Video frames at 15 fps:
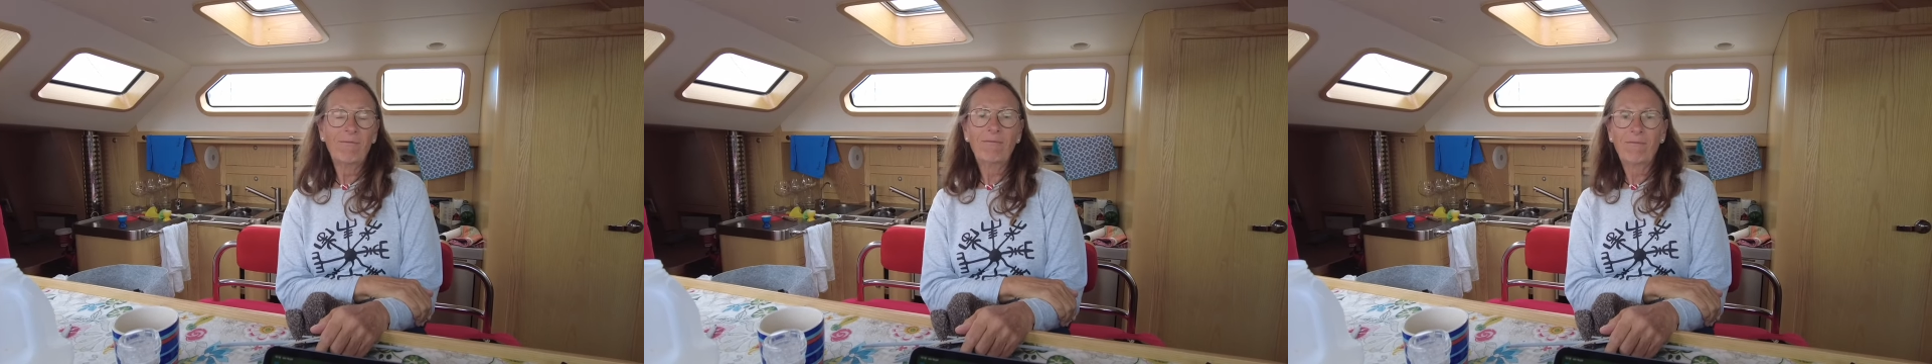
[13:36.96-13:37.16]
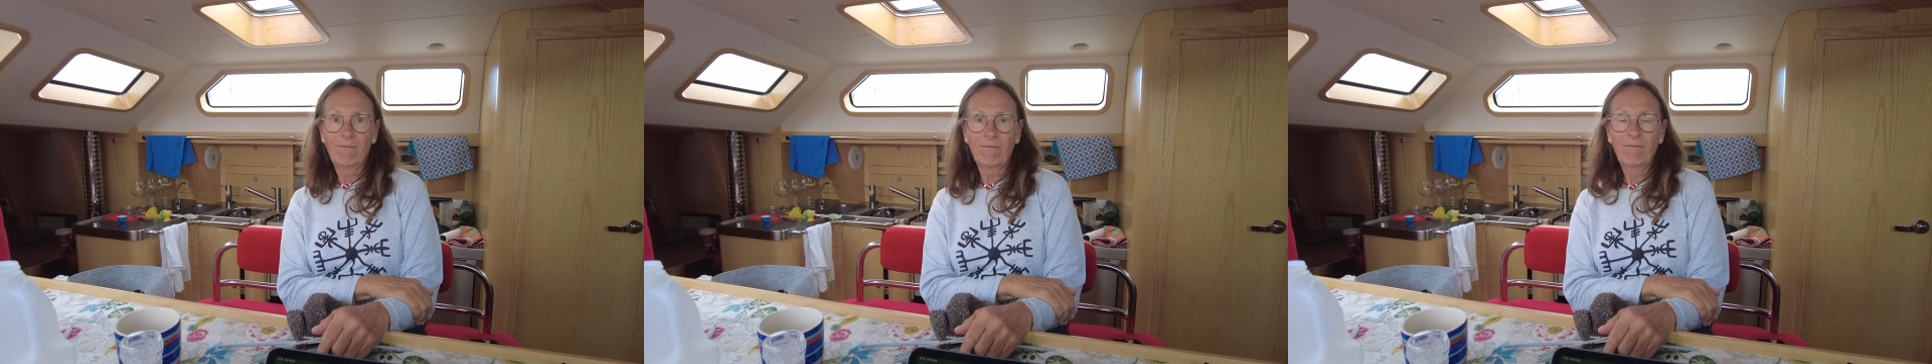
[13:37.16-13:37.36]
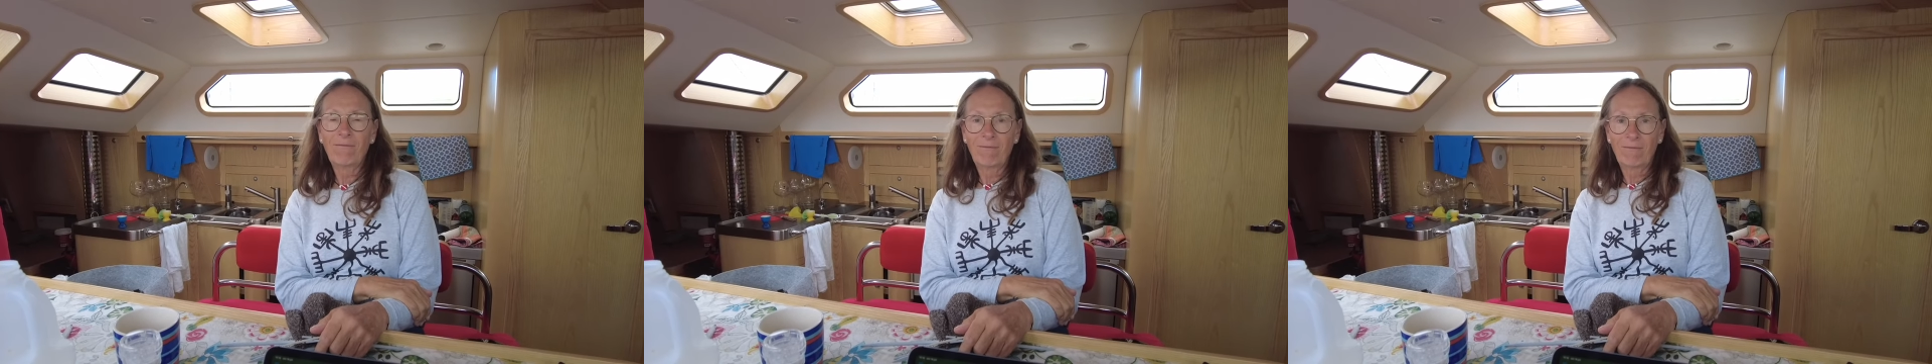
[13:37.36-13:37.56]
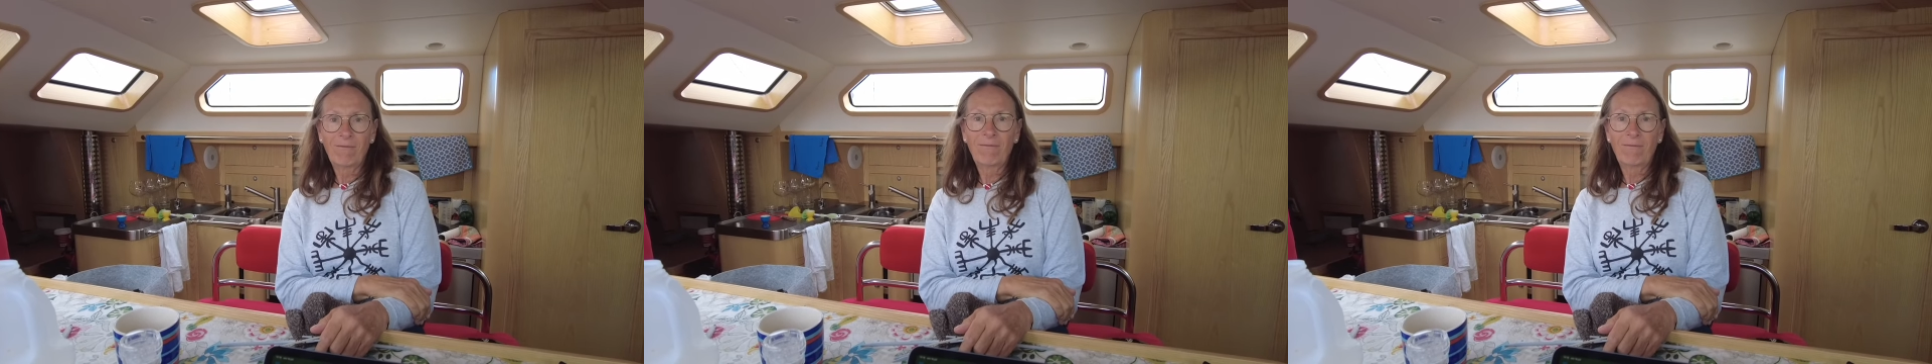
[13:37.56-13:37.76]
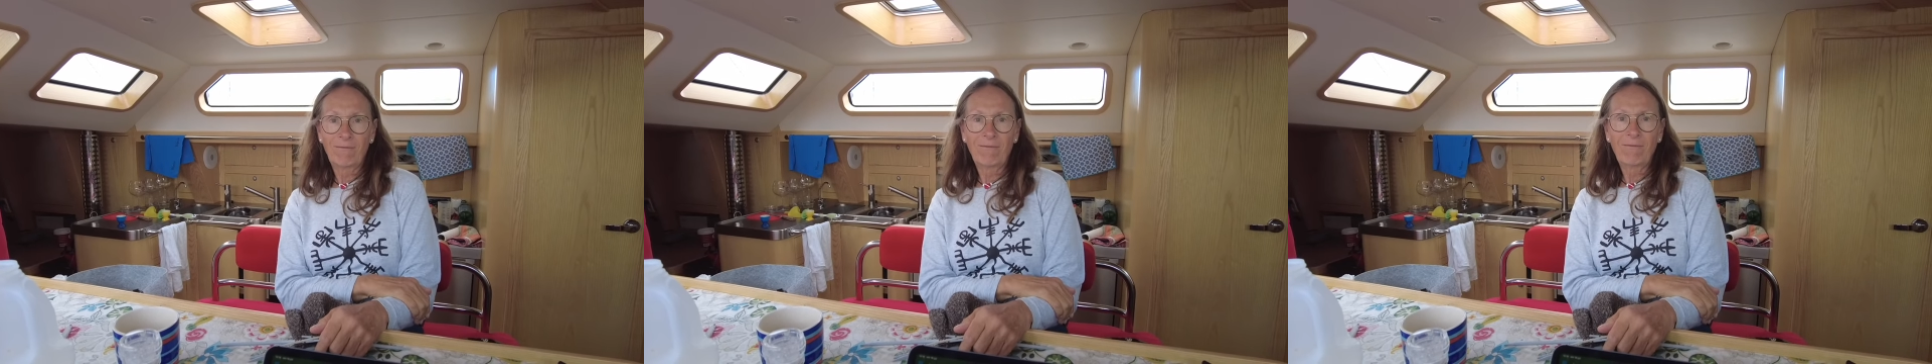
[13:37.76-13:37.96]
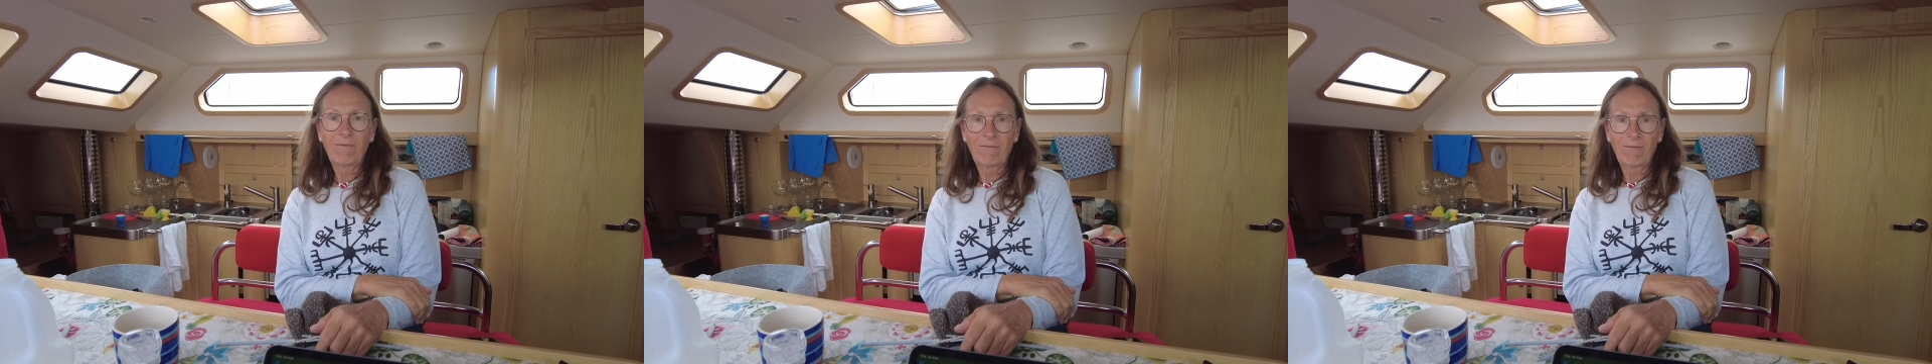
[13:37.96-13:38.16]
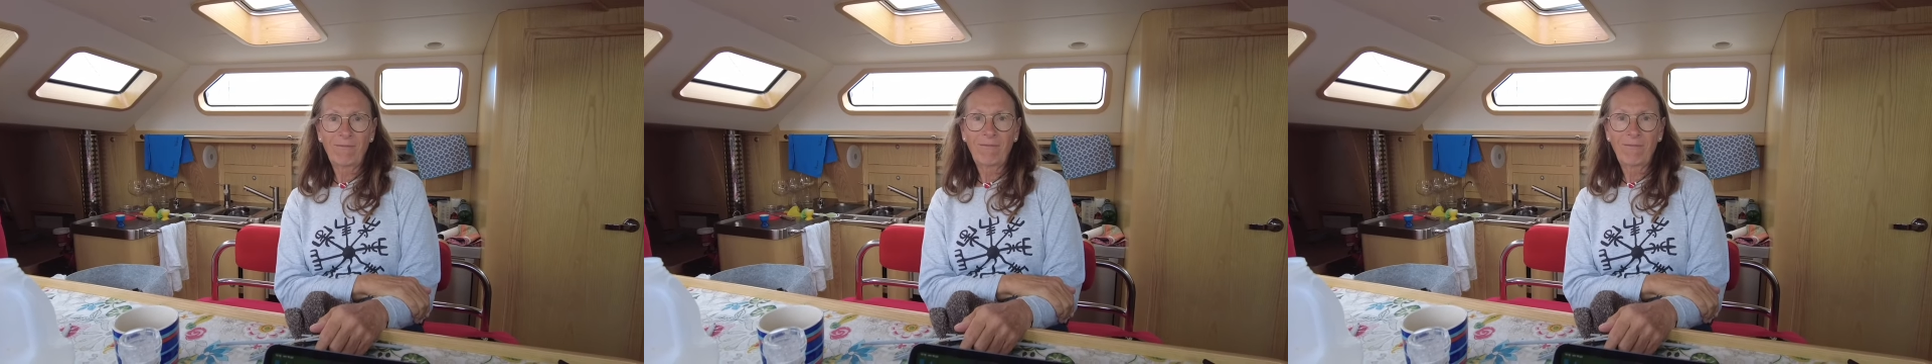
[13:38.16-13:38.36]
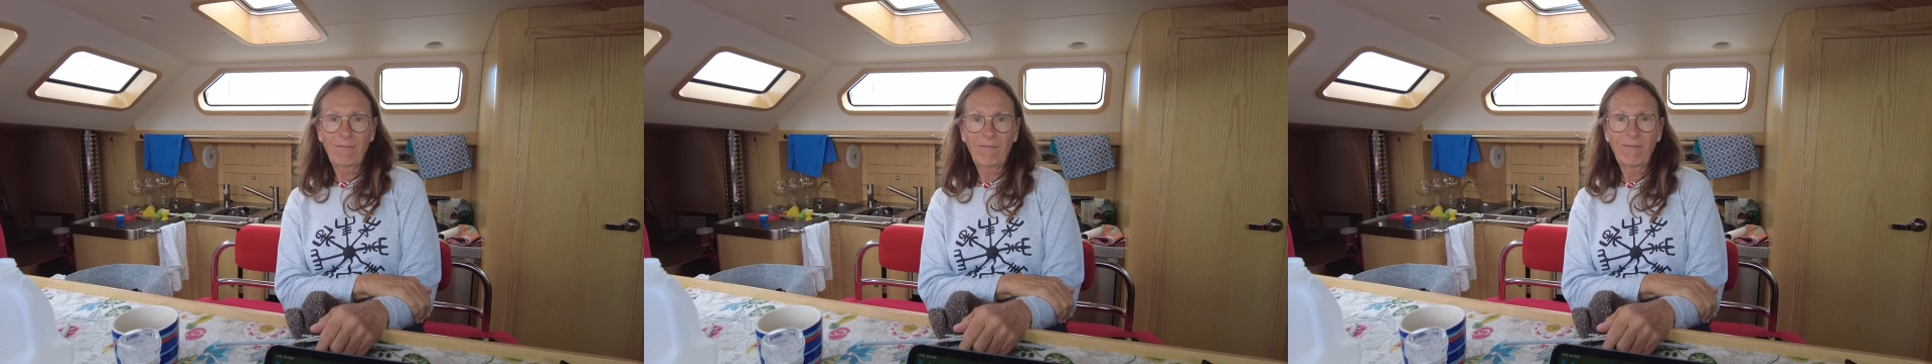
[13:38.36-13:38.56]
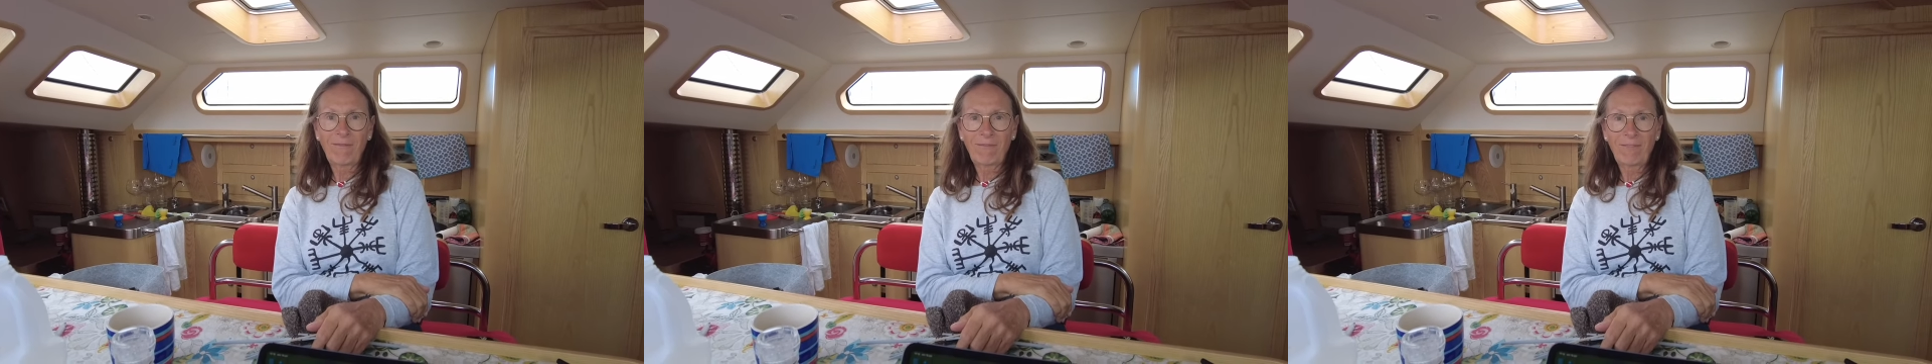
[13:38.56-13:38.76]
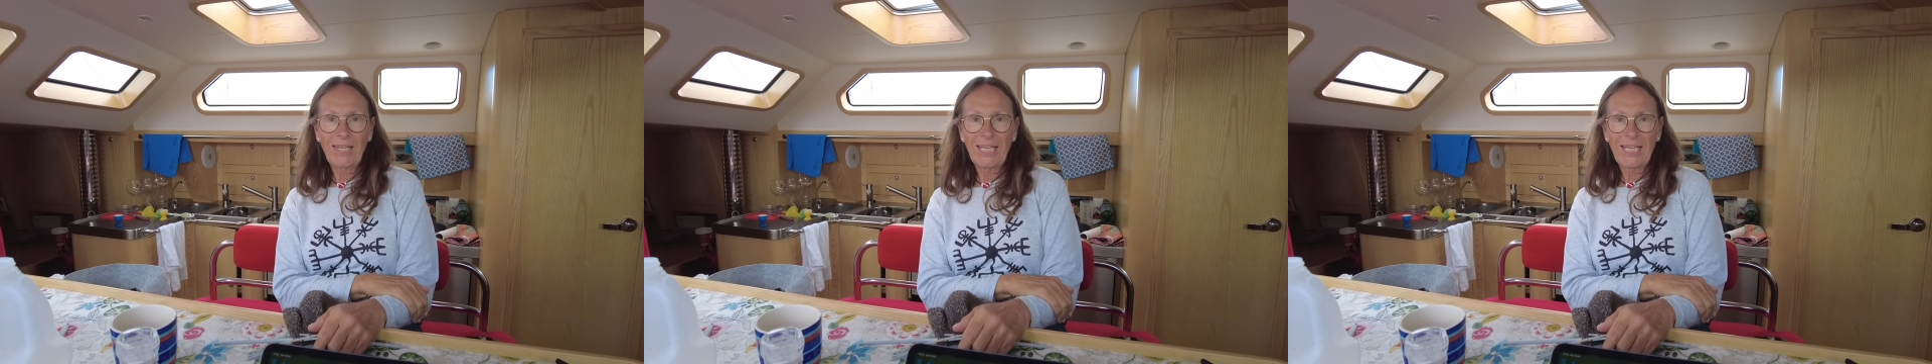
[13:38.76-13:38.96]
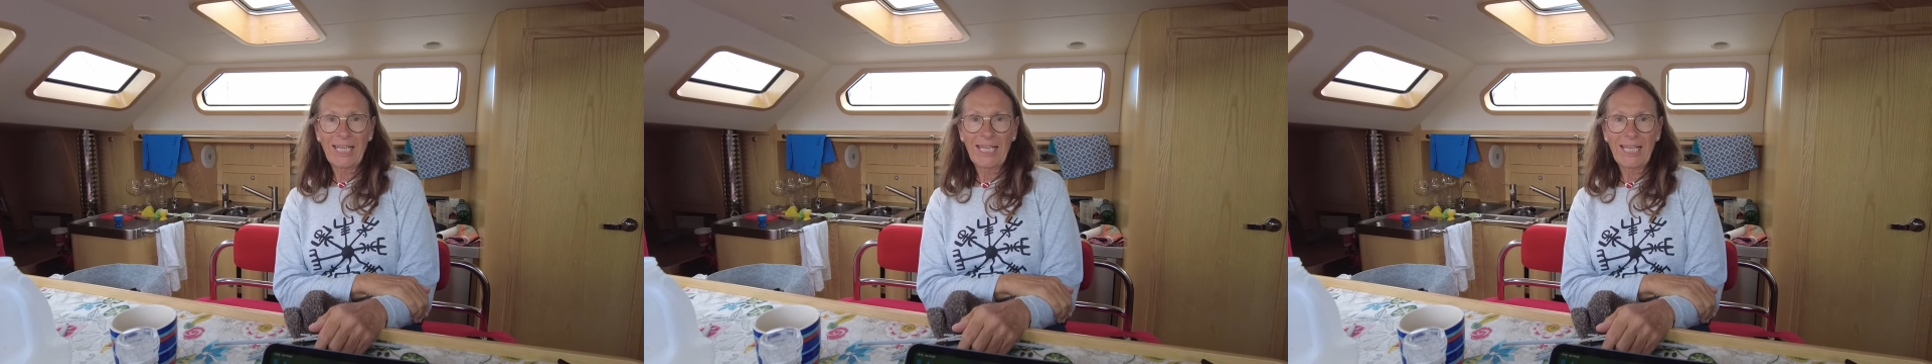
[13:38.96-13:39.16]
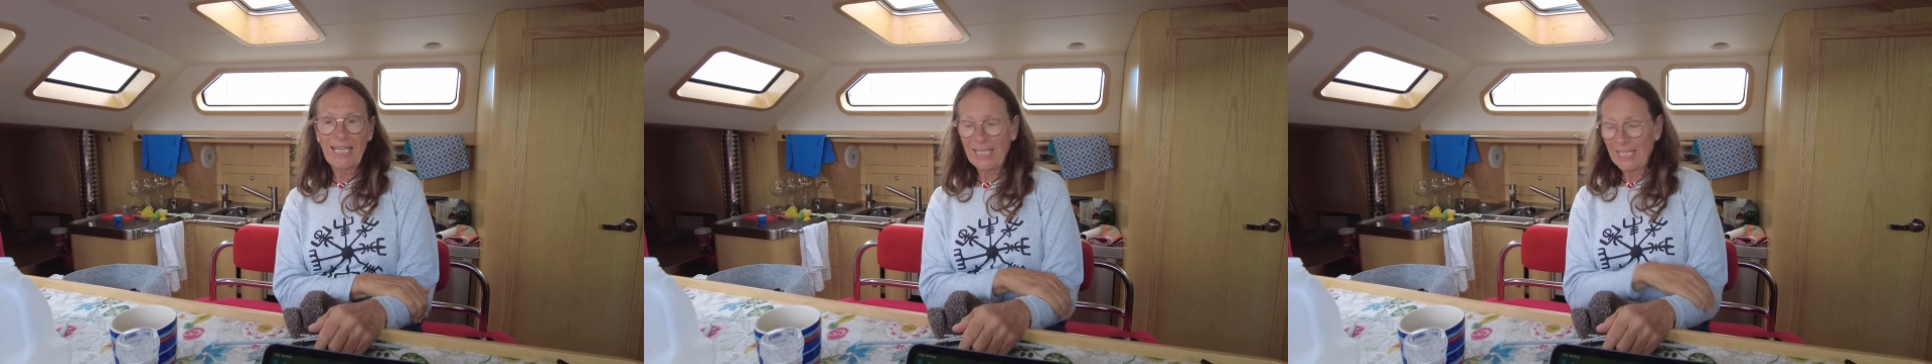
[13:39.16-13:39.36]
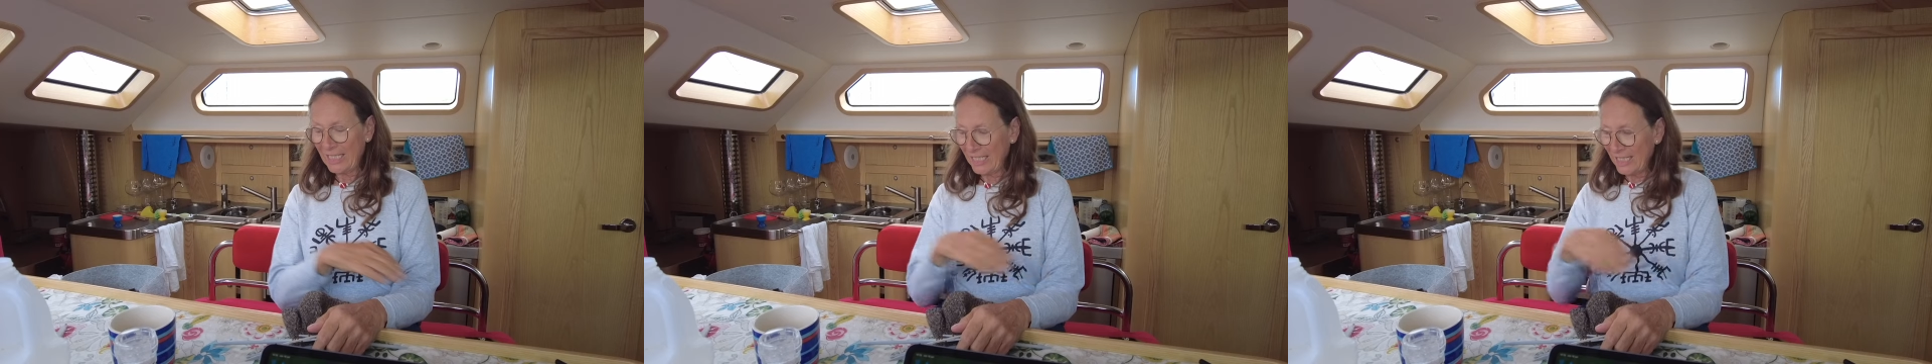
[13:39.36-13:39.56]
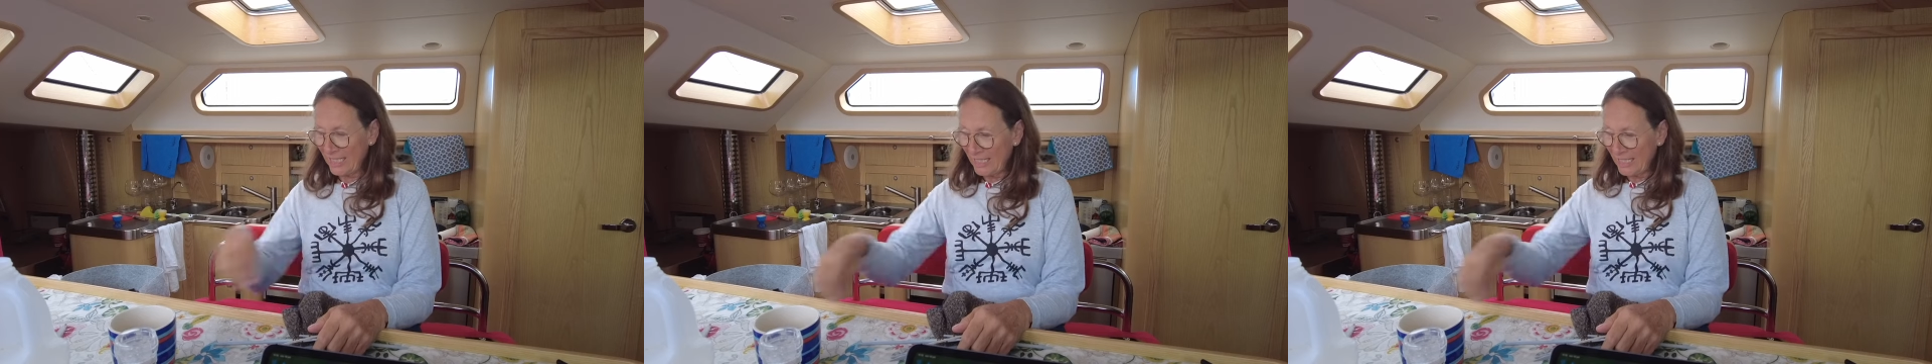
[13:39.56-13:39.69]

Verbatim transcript: So they thought it was easier to take all the old,